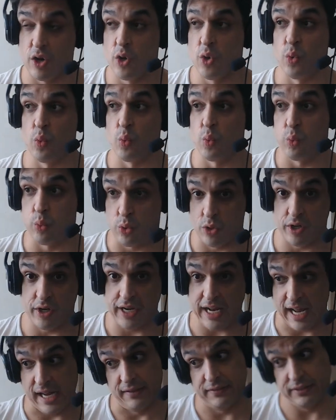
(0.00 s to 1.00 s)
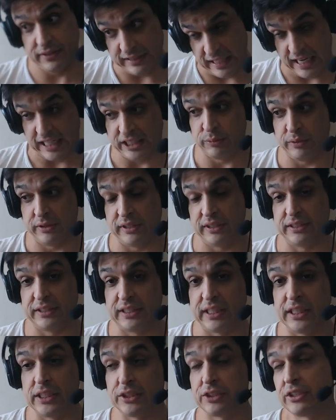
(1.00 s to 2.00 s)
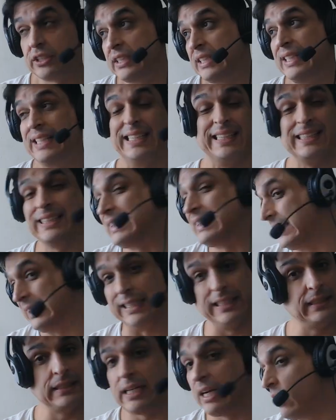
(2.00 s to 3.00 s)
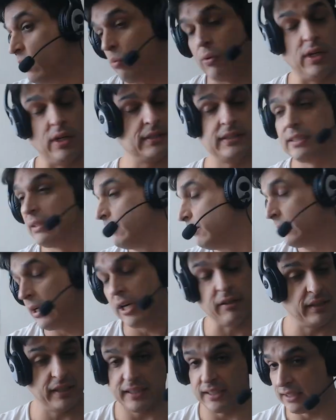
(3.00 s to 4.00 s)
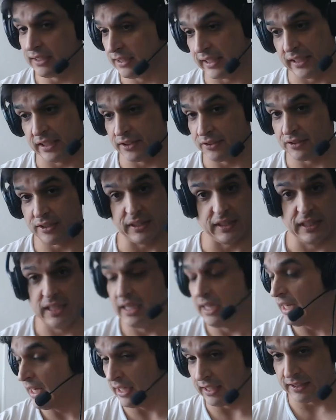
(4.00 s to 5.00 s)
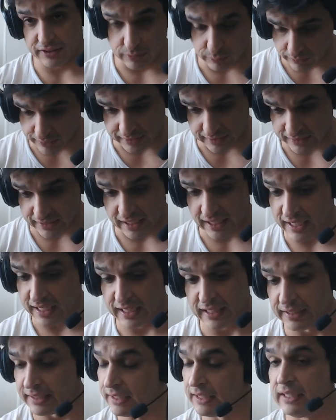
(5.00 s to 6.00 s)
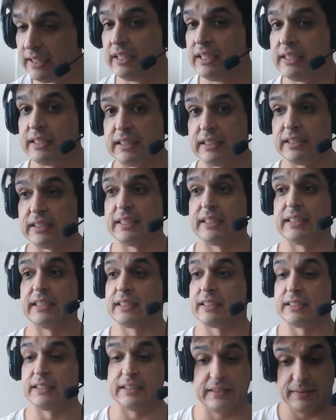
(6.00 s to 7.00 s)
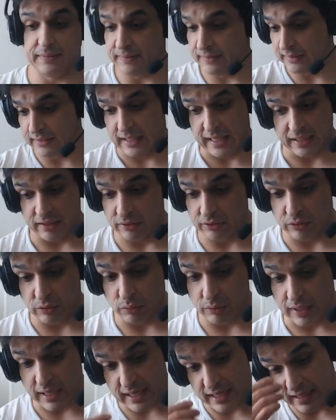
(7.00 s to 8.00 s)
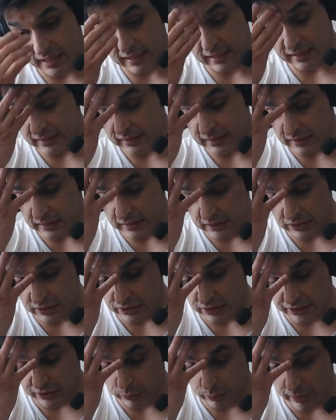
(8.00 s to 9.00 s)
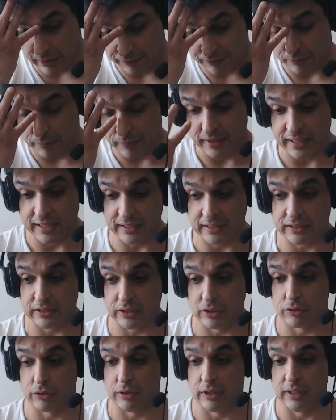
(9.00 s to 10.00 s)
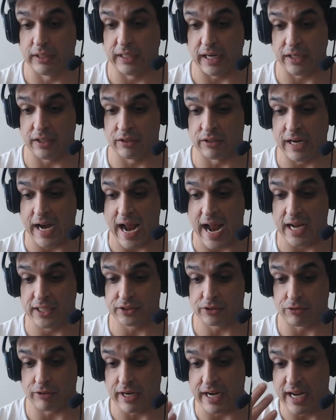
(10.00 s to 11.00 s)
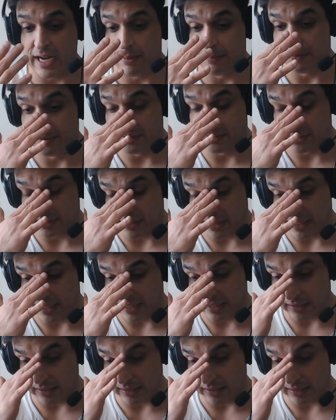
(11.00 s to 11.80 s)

would have sex with Cassandra, did not want to marry Cassandra. I swear to God. Like, I don't know why she went from, like, getting her ass grabbed to, like,